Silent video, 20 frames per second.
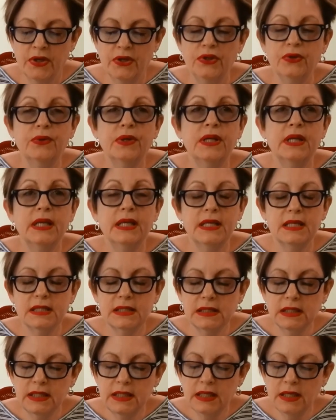You can
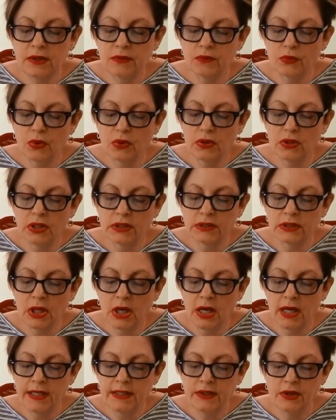easily enroll
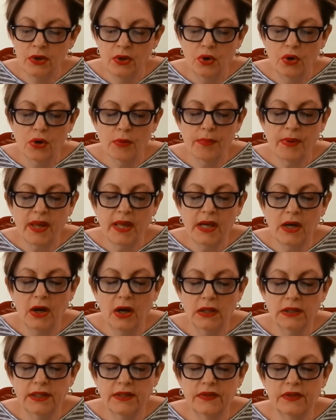online or by
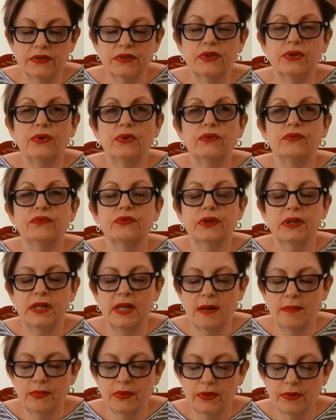calling their toll-free
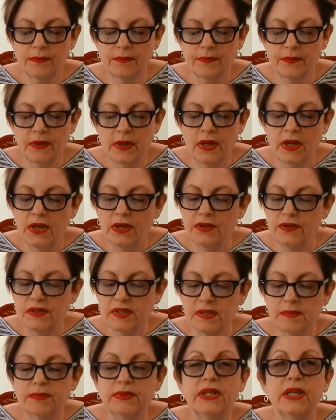number. You
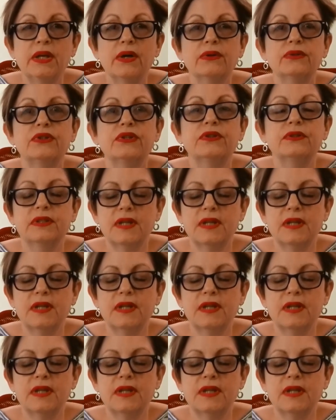simply go to